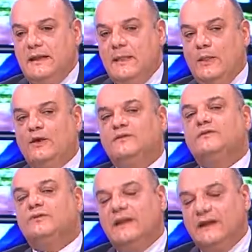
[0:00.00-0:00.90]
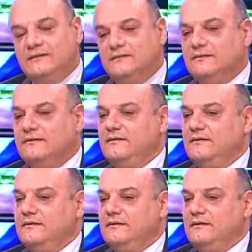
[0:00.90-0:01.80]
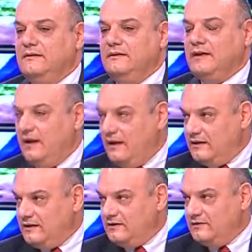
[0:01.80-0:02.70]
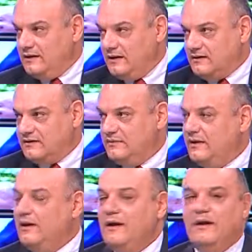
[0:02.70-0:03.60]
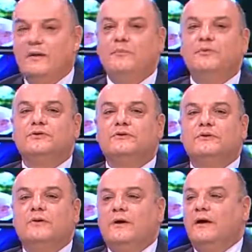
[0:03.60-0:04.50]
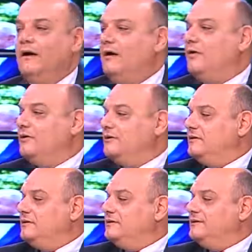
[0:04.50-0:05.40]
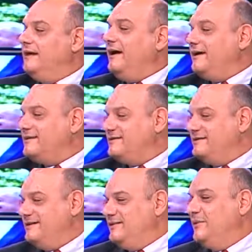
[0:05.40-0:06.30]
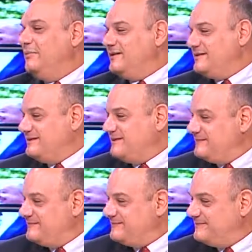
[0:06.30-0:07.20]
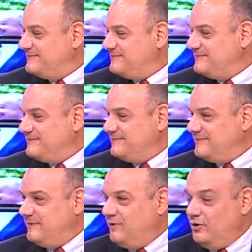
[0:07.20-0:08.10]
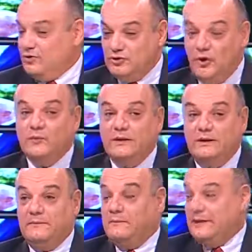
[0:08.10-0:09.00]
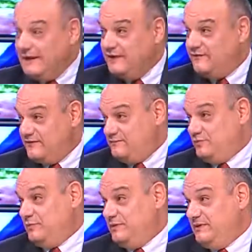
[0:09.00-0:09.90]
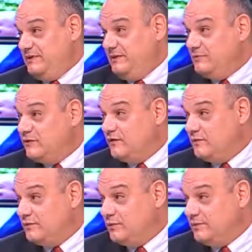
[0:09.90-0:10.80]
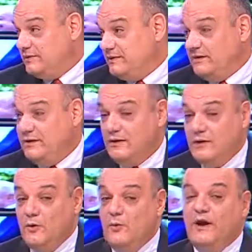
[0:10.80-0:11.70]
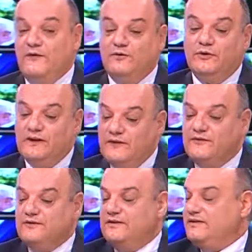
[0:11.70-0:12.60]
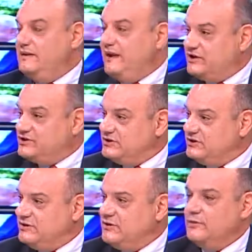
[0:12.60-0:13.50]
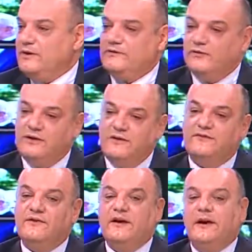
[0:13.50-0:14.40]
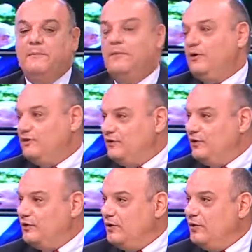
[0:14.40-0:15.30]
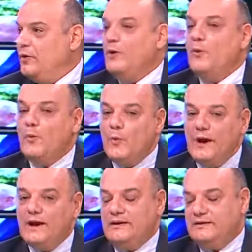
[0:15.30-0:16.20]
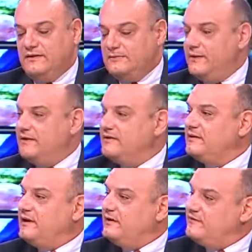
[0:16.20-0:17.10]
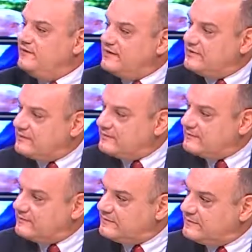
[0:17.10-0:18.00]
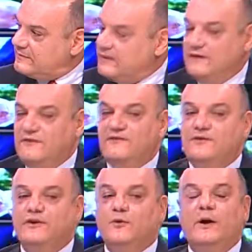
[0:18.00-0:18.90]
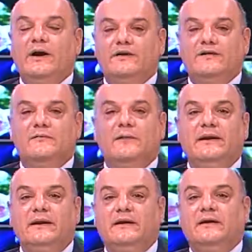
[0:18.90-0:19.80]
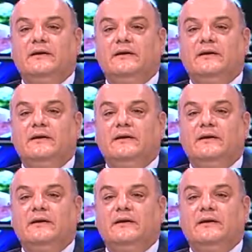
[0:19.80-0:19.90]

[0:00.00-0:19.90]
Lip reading: not to let the client, the customer, put all the eggs in one basket. Although we believe in property, in movable property, we have to give the selection, we have to give a portfolio where this person can invest. If he requires the money,